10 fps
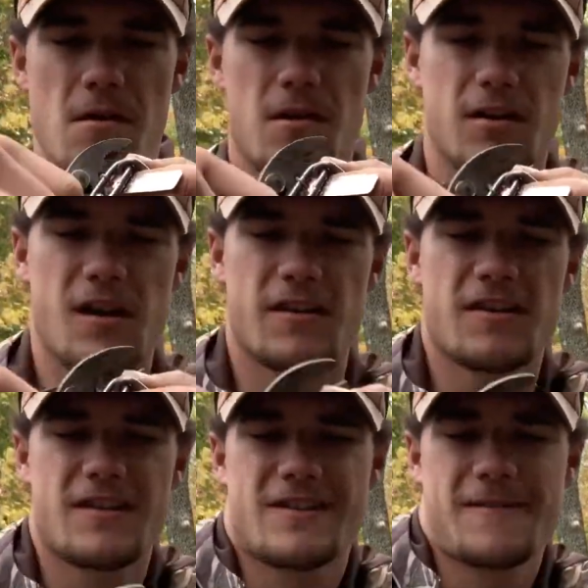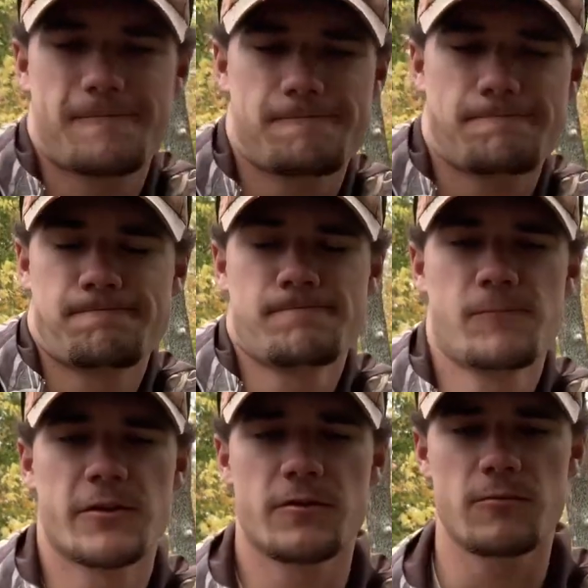cut this
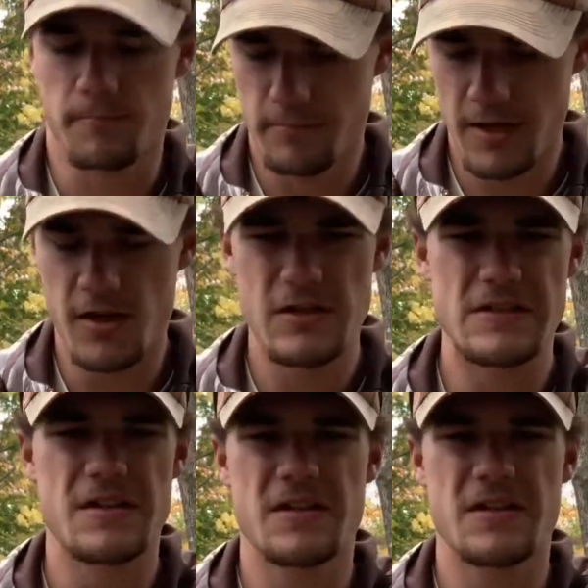with the pliers.